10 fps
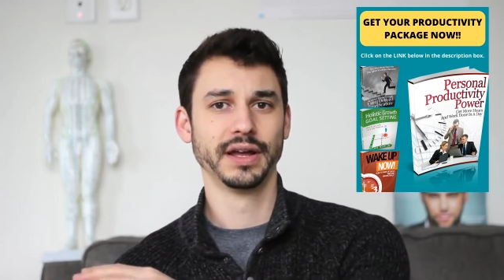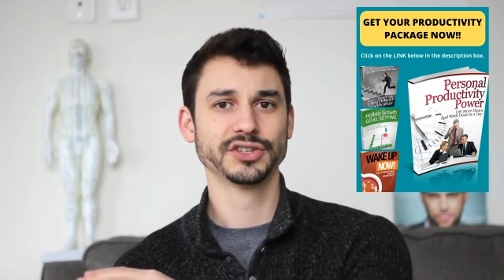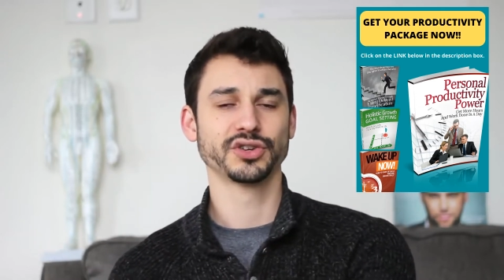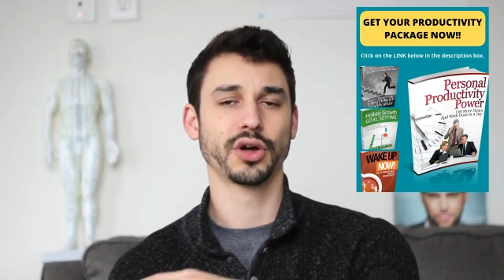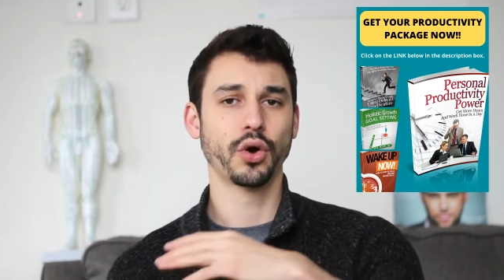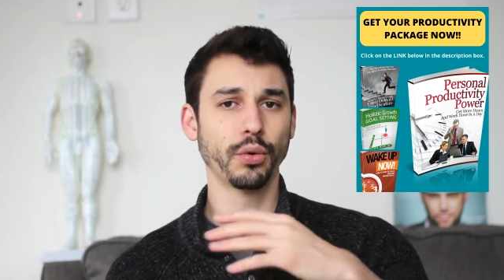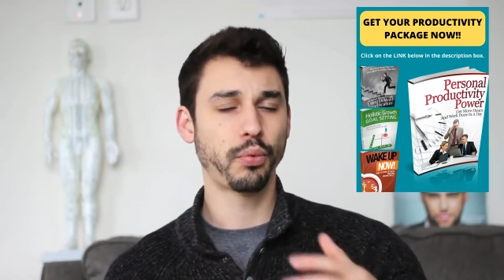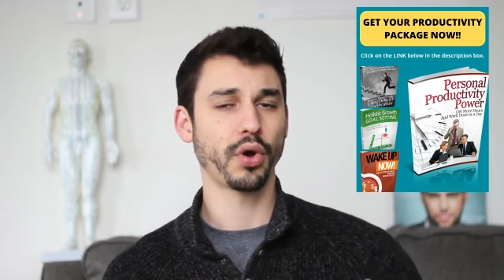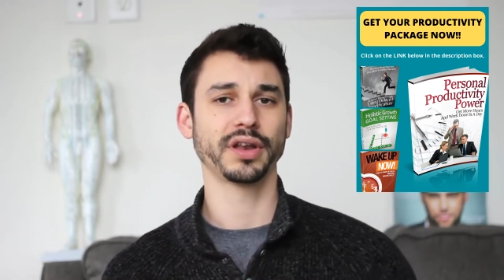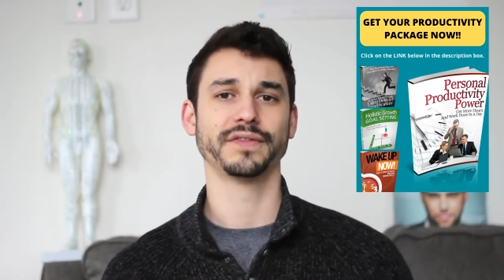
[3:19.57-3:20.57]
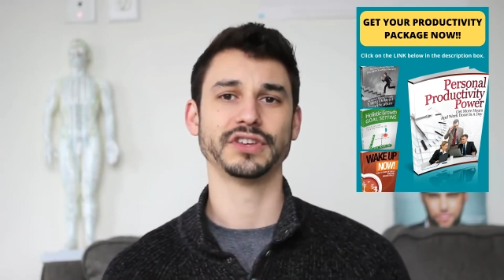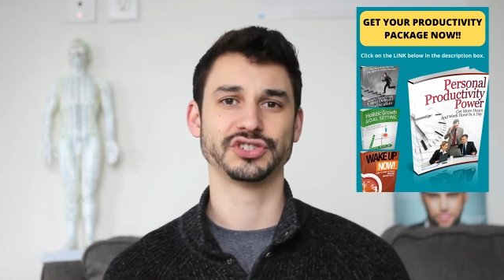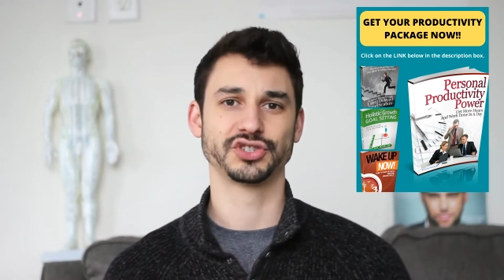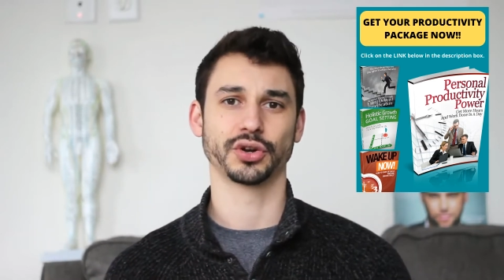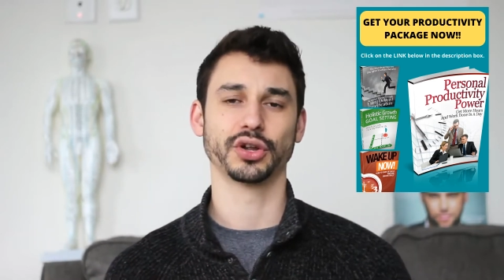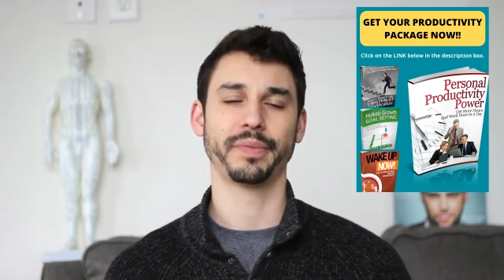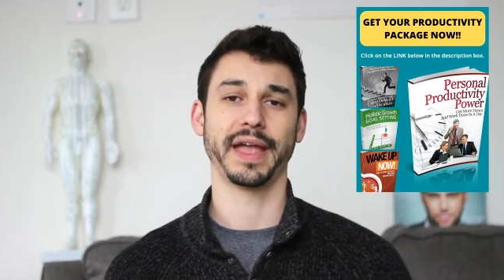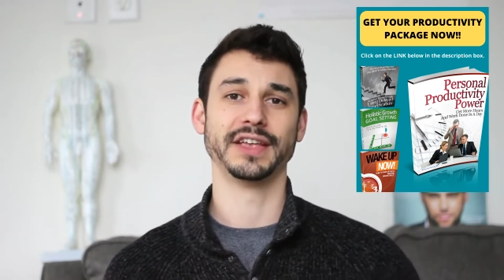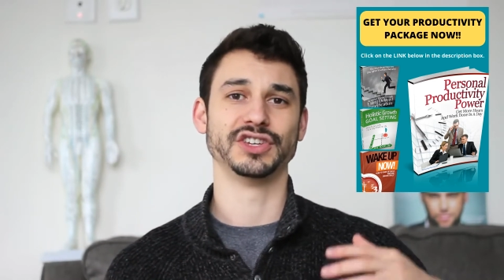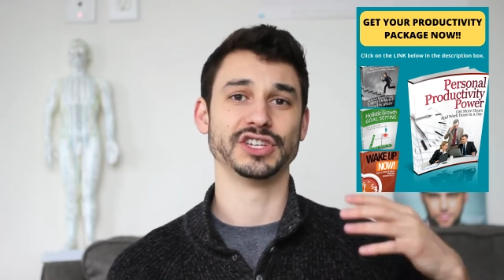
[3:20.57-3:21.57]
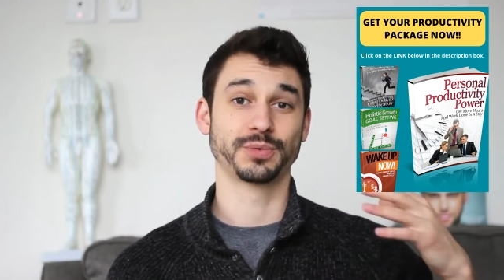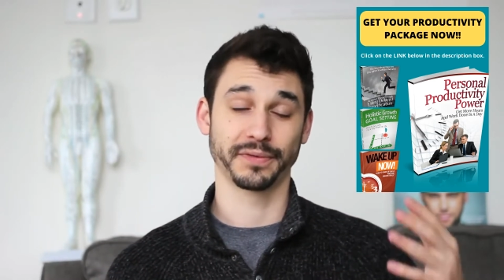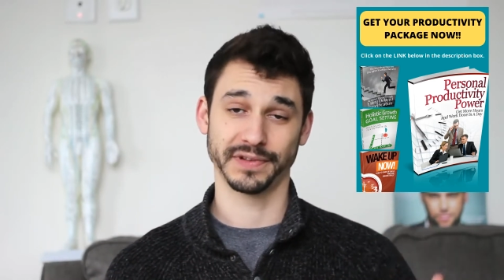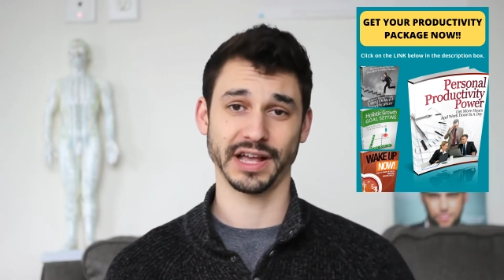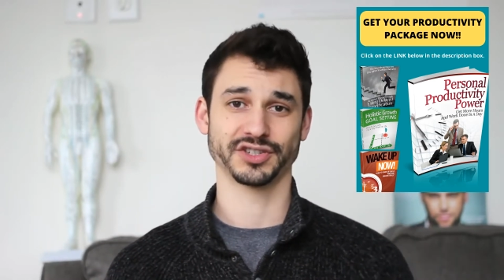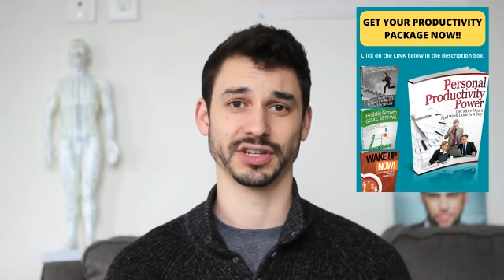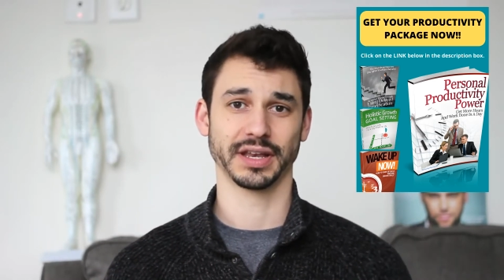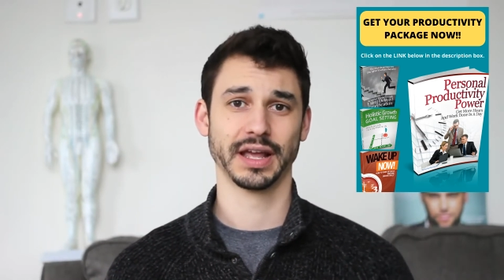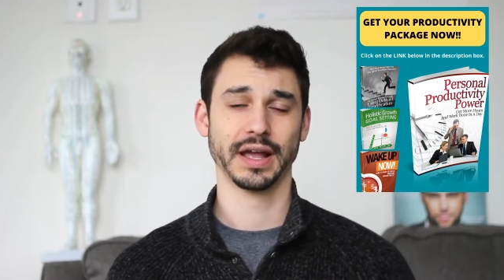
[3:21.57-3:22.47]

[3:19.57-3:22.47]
So, the whole point of this journal page is reflection.